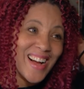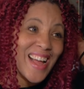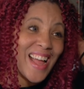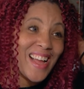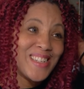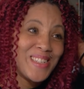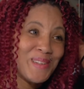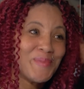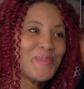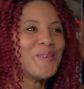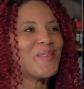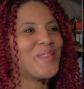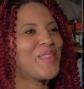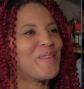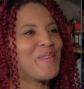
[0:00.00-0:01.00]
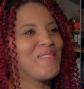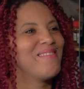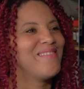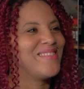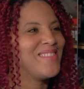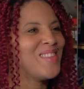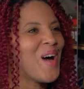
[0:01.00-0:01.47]
I actually bought
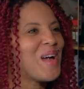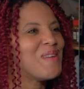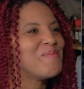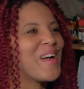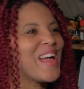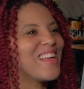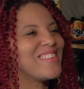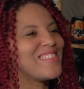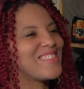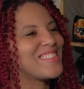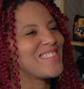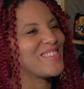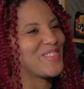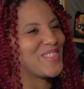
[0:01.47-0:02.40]
nine pairs of